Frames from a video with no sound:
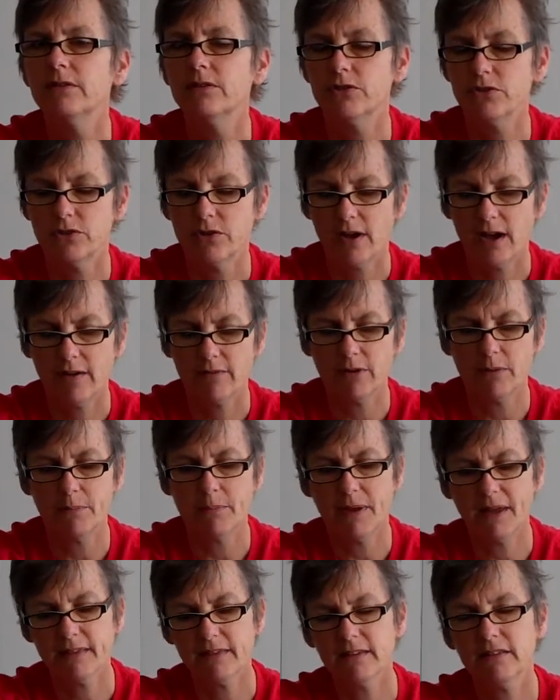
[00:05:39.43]
Do you have a
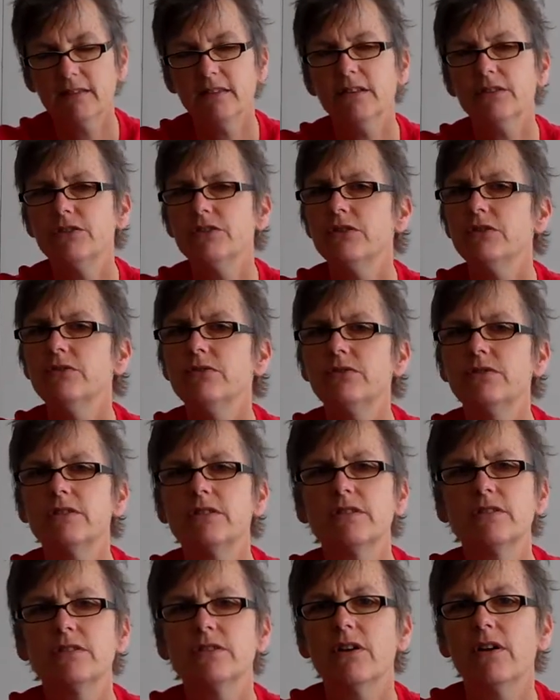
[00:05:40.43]
method that's used
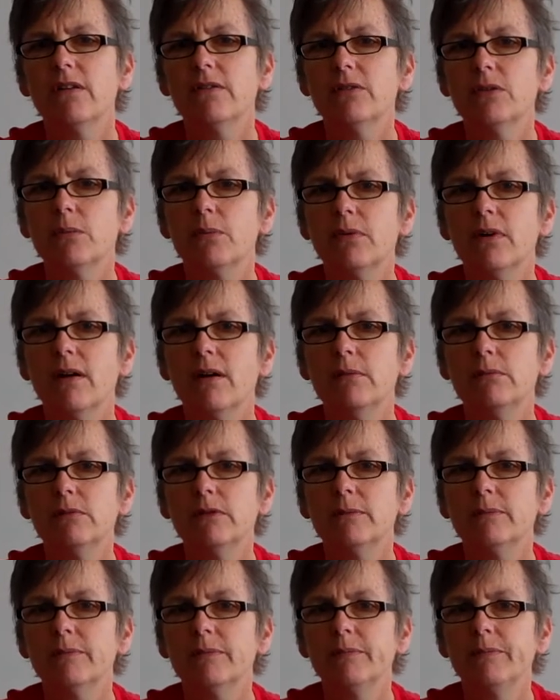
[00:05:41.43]
to solve the
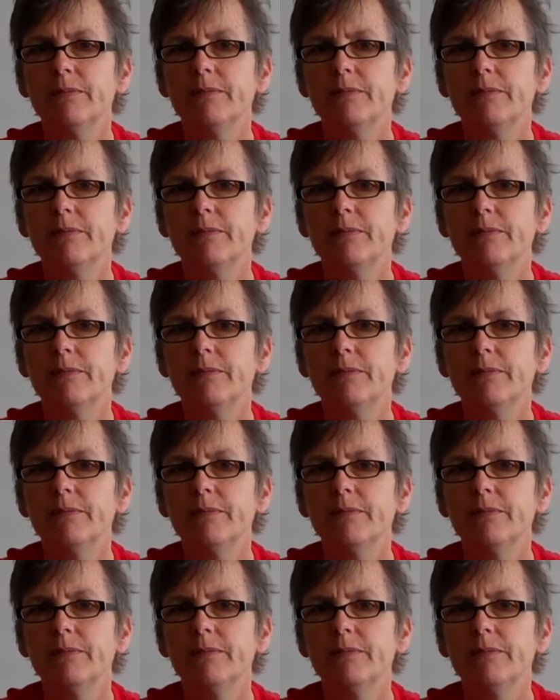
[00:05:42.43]
problem?